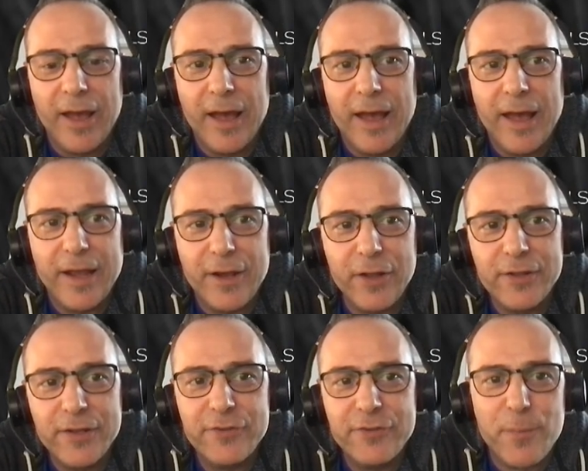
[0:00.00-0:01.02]
I
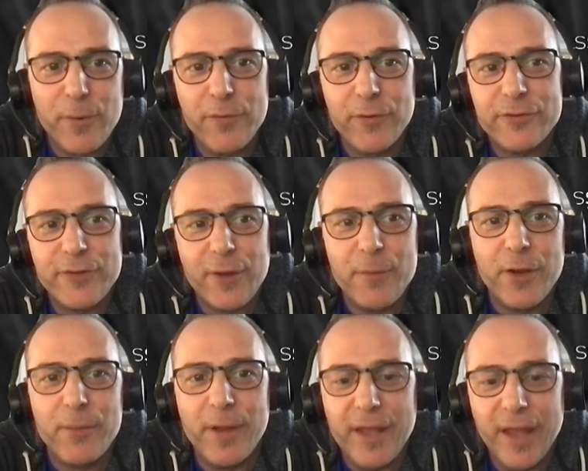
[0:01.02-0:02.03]
call this the perfect storm
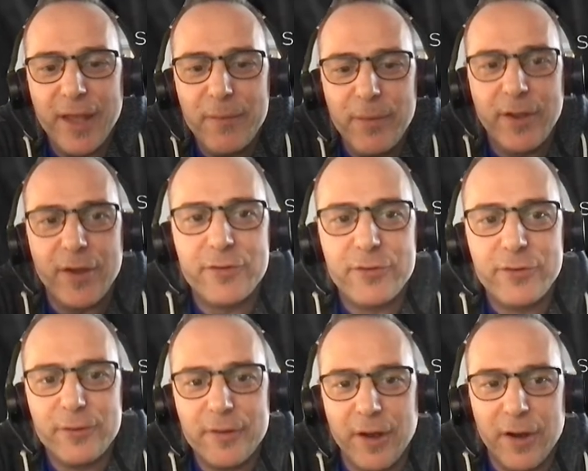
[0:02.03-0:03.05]
in the making because
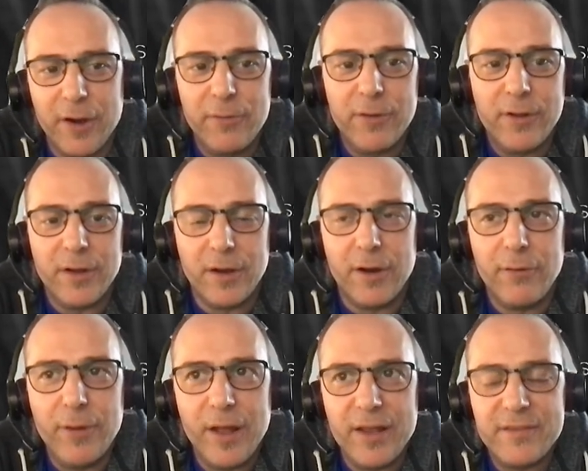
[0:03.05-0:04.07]
our
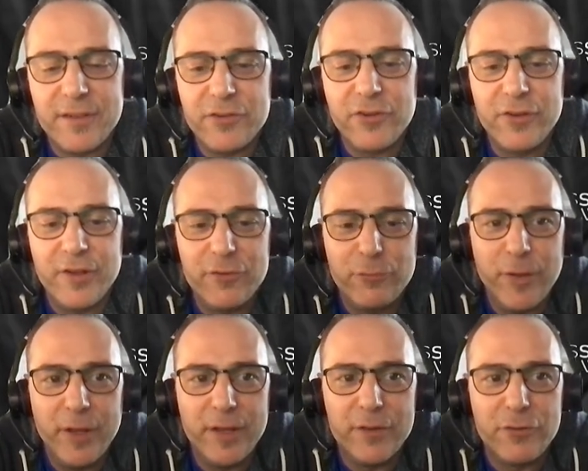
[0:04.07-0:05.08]
realization is
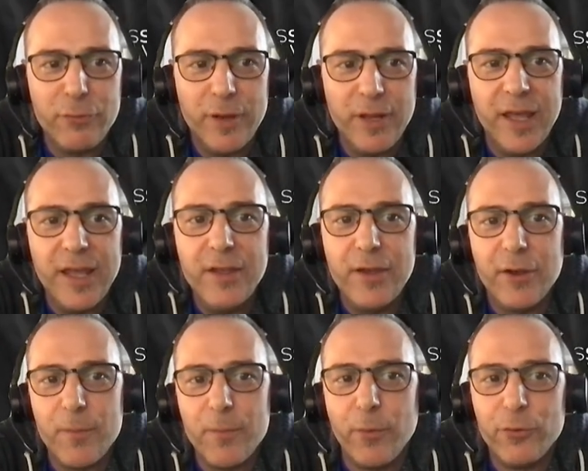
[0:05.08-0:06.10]
three key